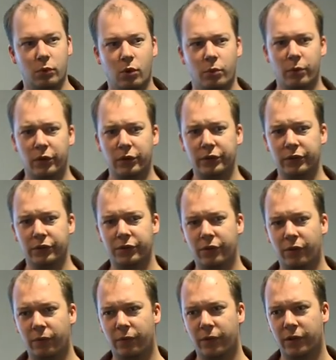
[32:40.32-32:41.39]
commercial
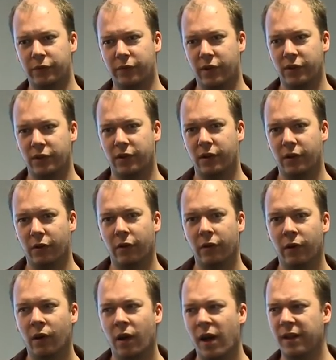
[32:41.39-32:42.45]
software as far as I know,
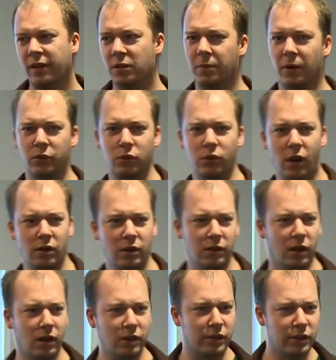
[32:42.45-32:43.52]
and it's about $200,
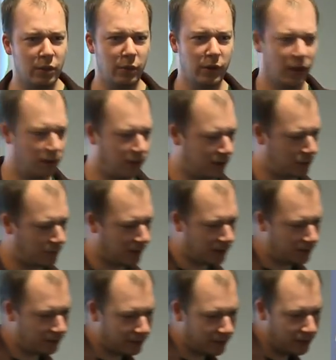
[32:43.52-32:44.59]
so really quite
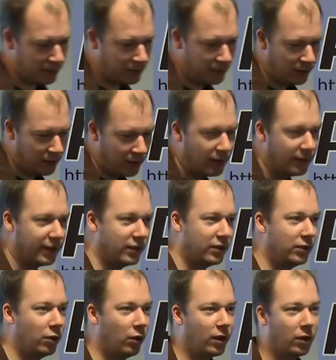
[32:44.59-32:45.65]
expensive. There's
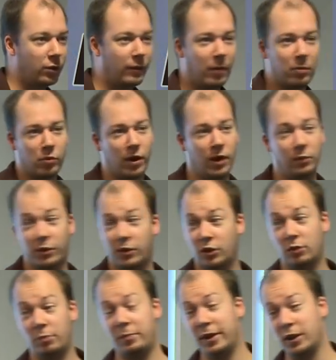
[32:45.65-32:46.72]
a tool called WebGrind, which
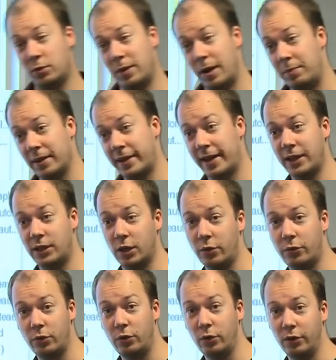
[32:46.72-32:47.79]
is a PHP
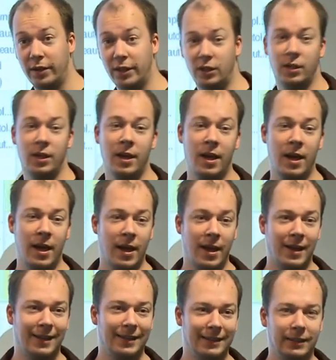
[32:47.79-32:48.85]
application for doing this
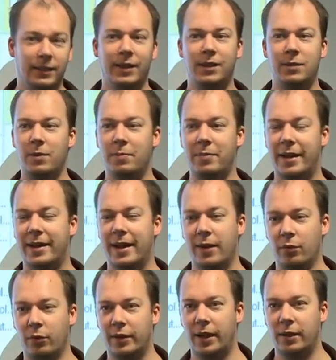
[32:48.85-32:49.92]
you need to be a bit
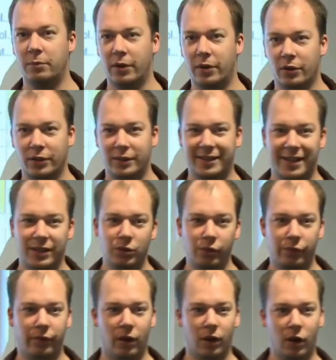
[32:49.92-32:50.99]
careful with that because it tends
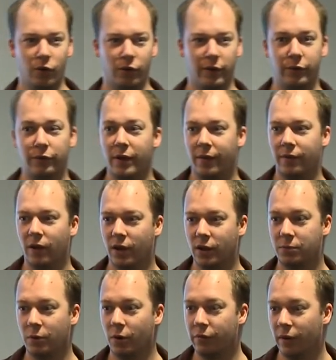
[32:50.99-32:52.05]
to fall over if you have
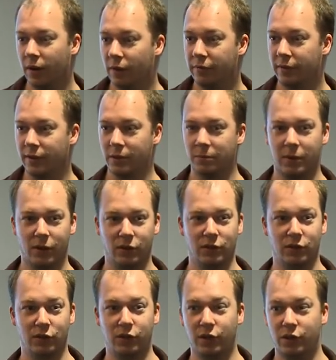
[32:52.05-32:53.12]
large profiling files because
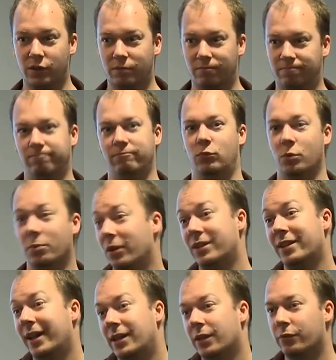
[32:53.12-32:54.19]
there's just too
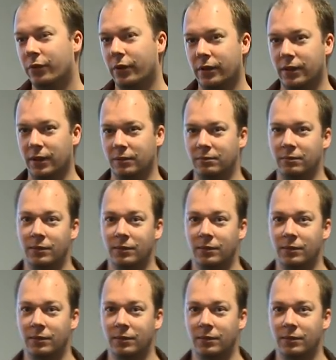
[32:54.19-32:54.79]
much data for it.